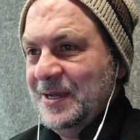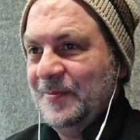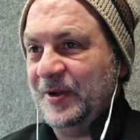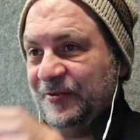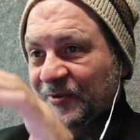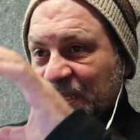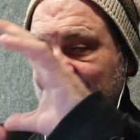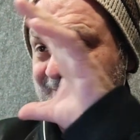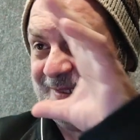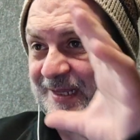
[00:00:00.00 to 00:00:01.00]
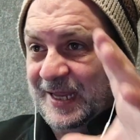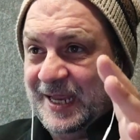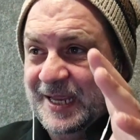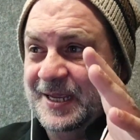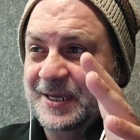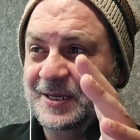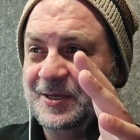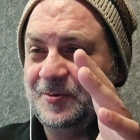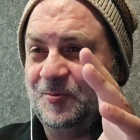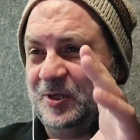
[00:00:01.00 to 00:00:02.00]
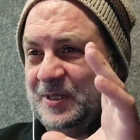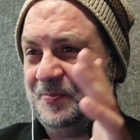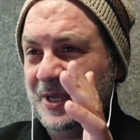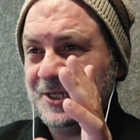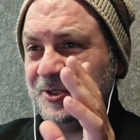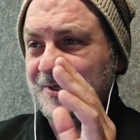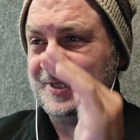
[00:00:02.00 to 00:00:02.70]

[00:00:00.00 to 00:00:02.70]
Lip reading: but if we can see what the picture is,